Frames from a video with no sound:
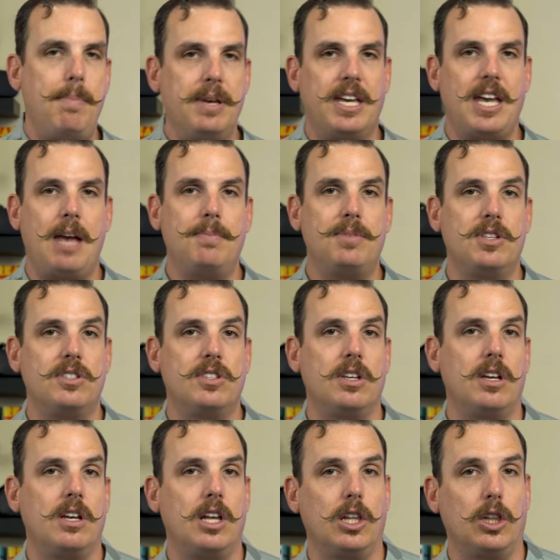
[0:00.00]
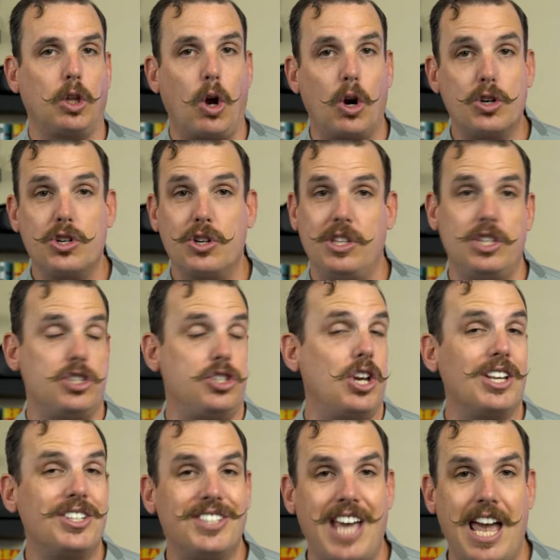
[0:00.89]
Epic Games is larger than
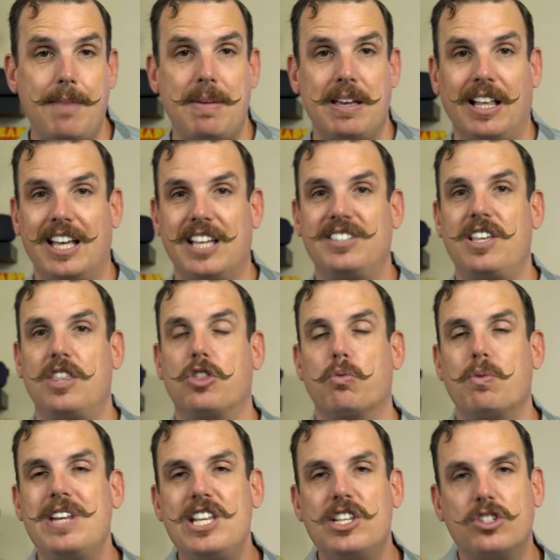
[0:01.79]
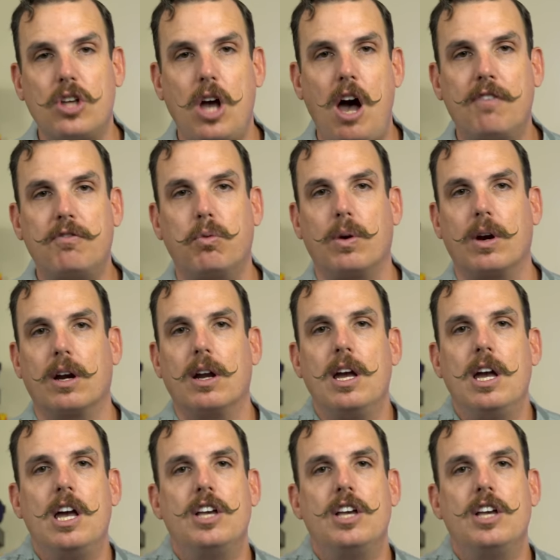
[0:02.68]
just gaming. Like I said, 3D software